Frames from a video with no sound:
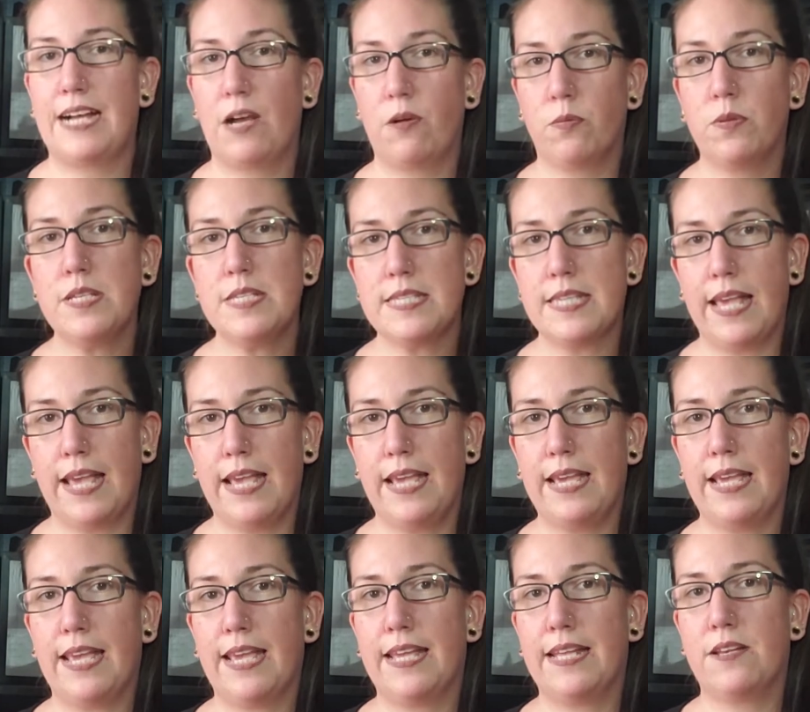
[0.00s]
I will
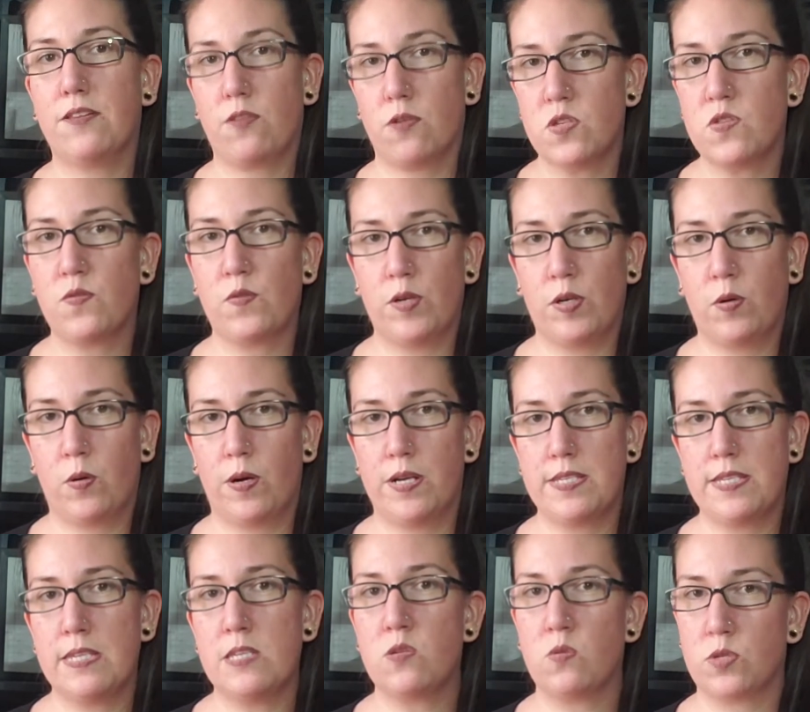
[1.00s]
say in those 4
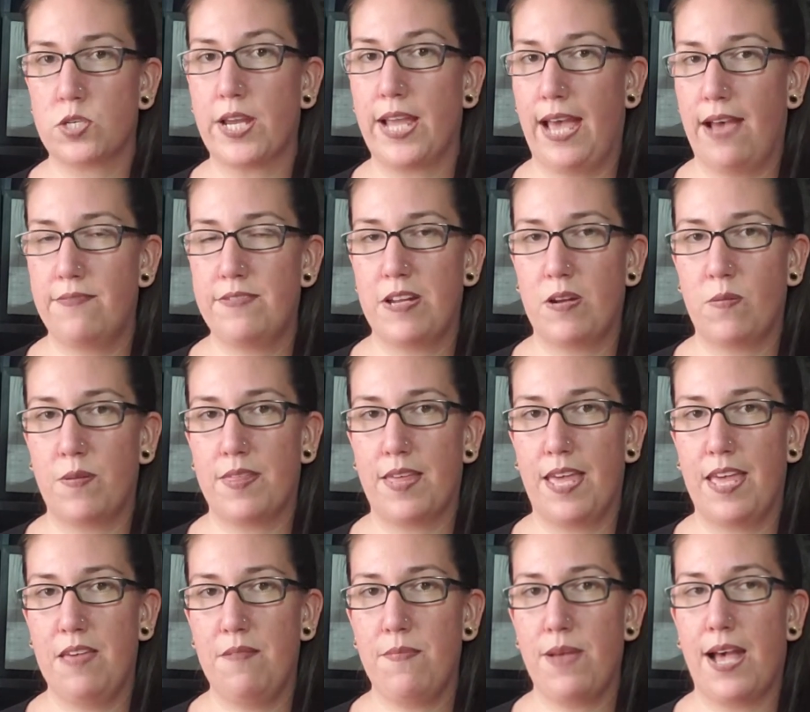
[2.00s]
courses, which I have done with
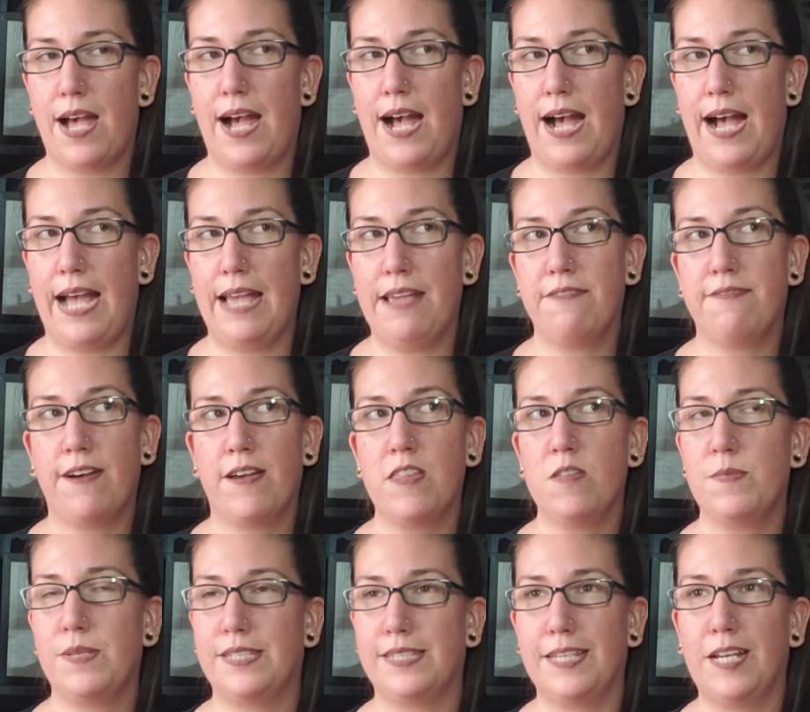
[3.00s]
him, I found
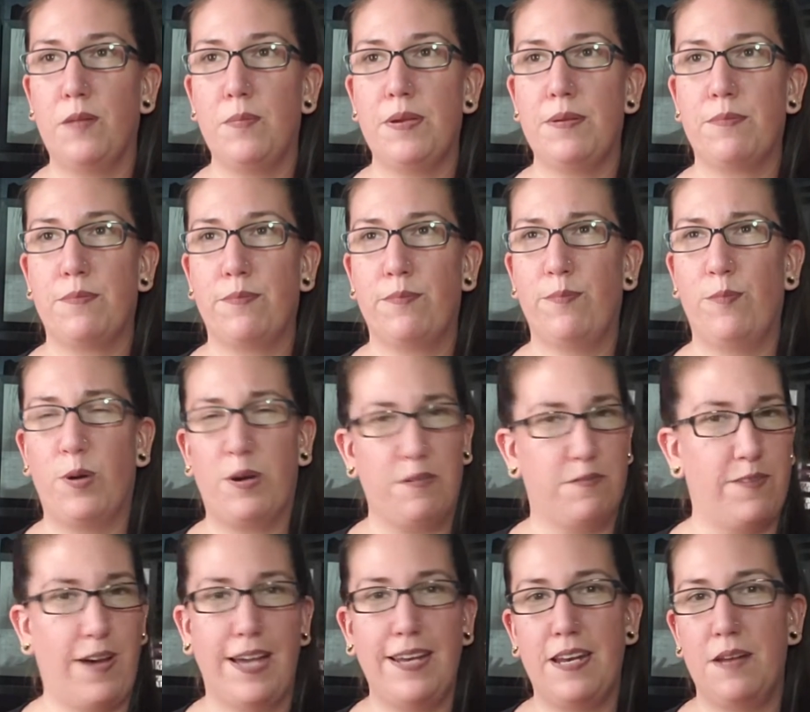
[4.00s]
them a little bit more
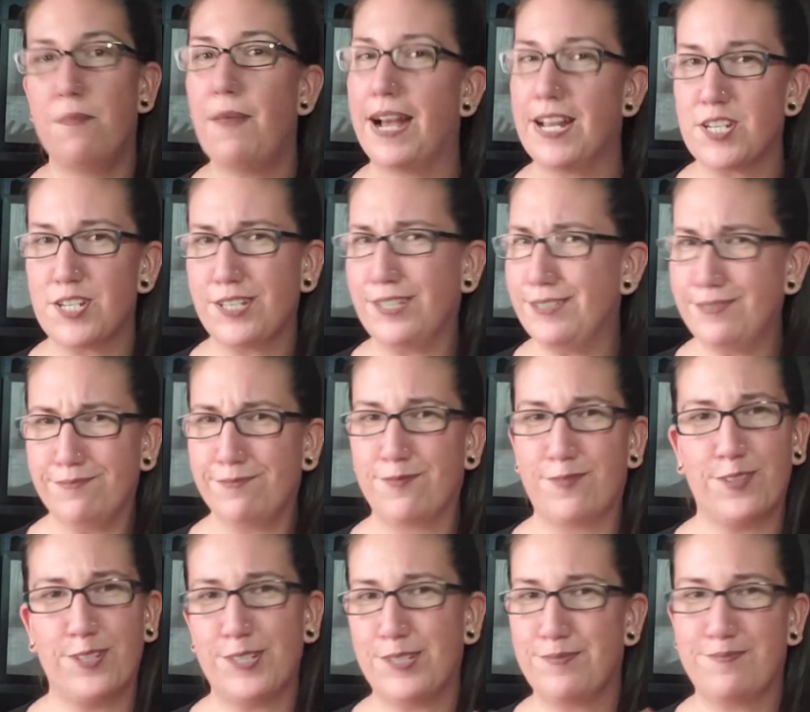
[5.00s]
fun and magical
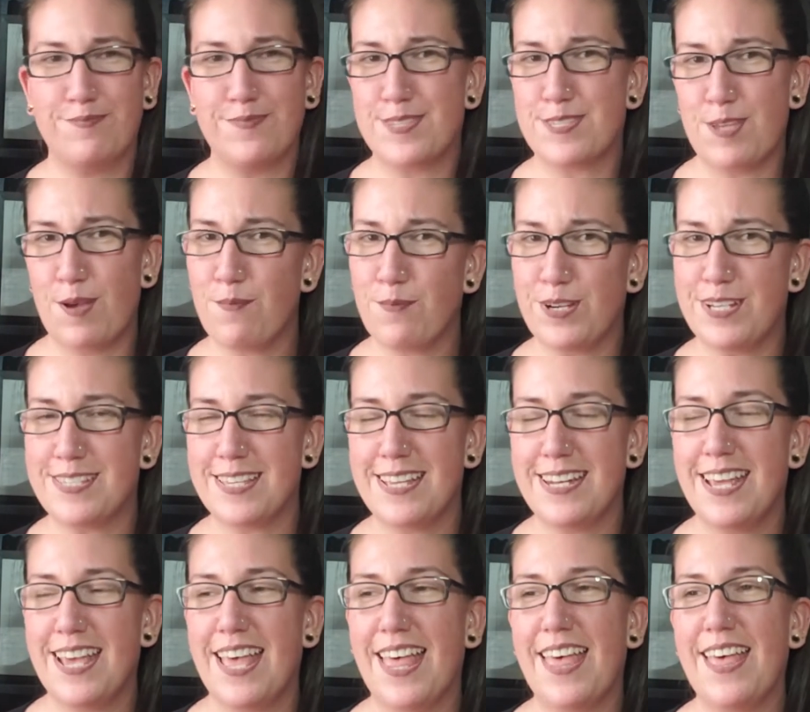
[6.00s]
for some
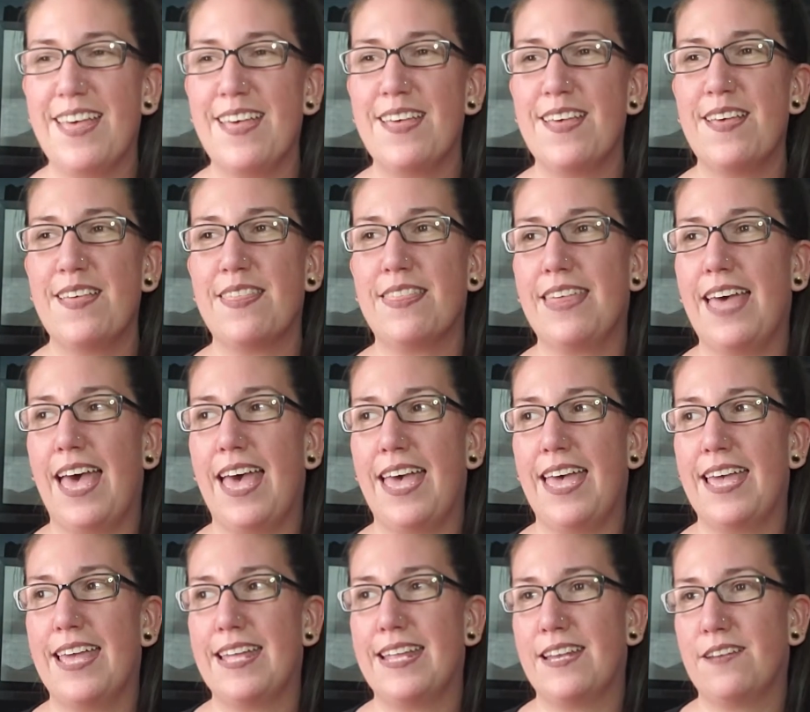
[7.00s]
reason
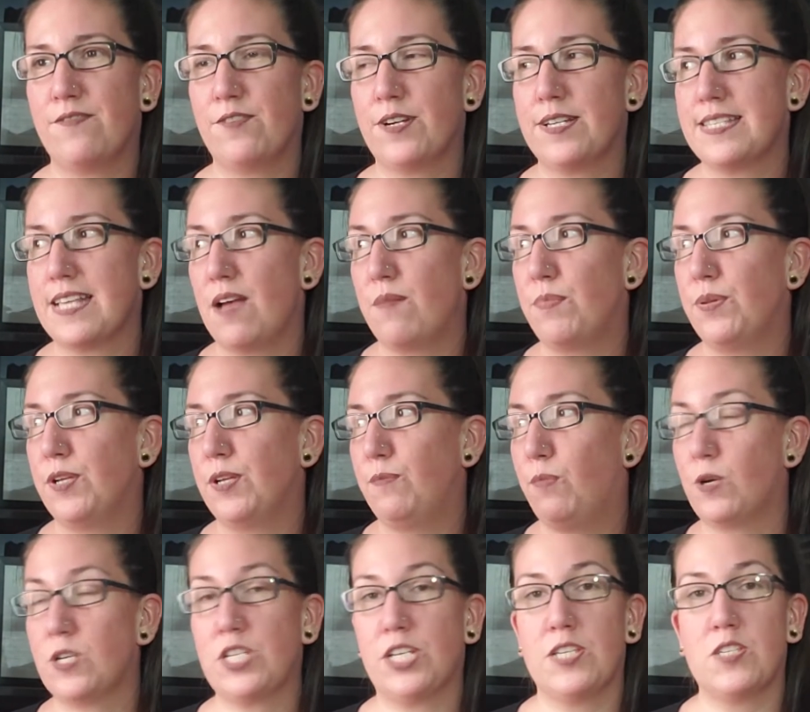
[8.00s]
than, for example,
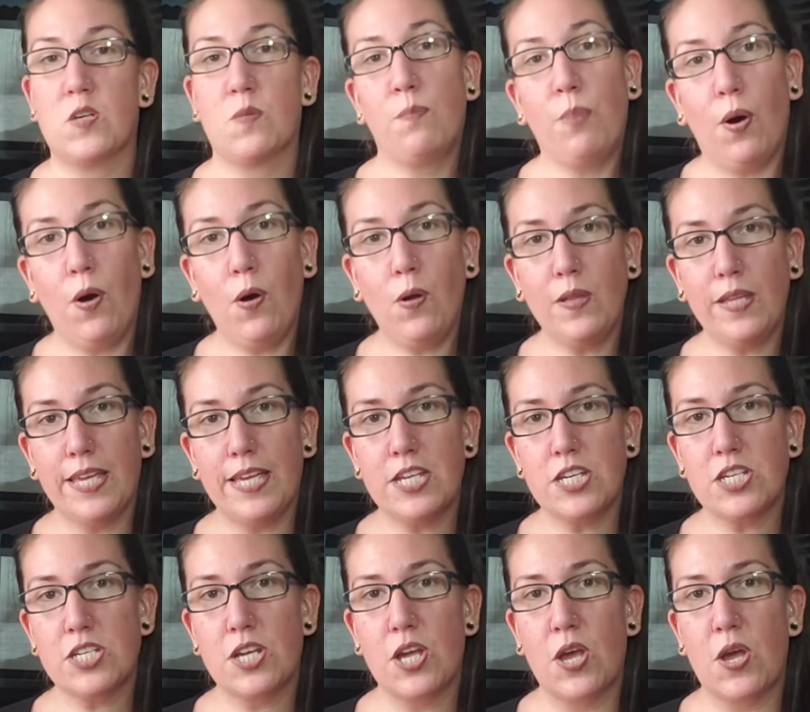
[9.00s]
Portuguese or Polish,
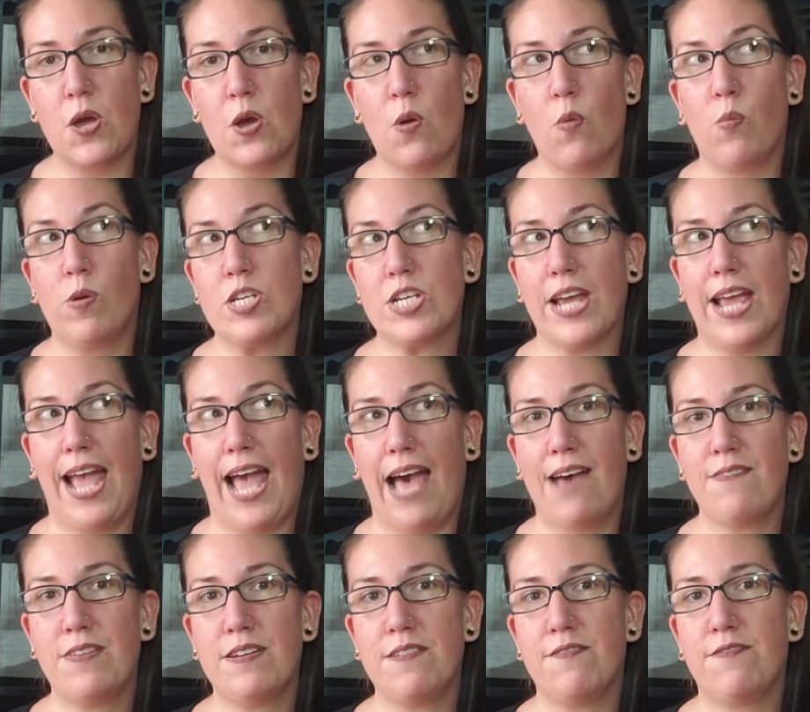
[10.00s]
which I
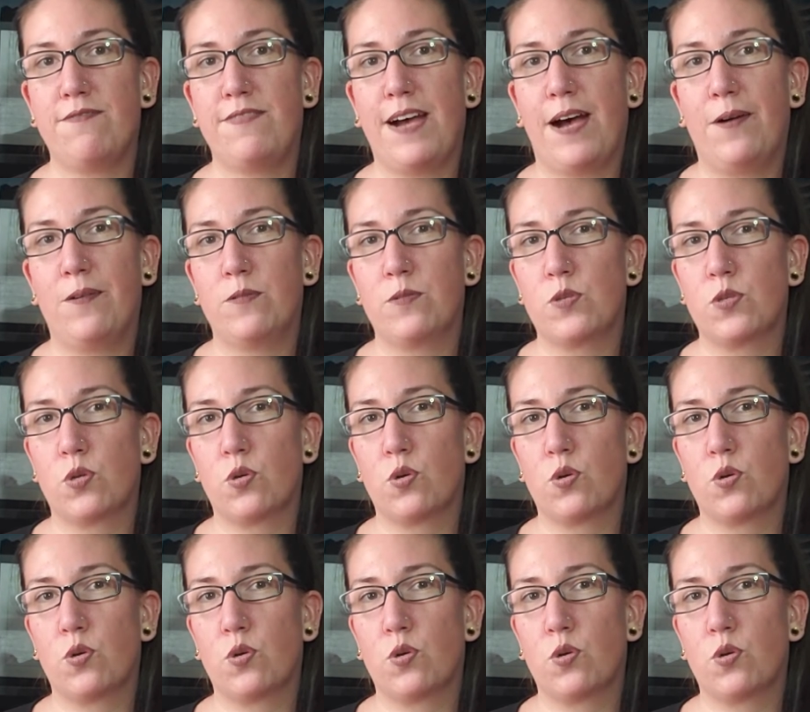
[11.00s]
haven't found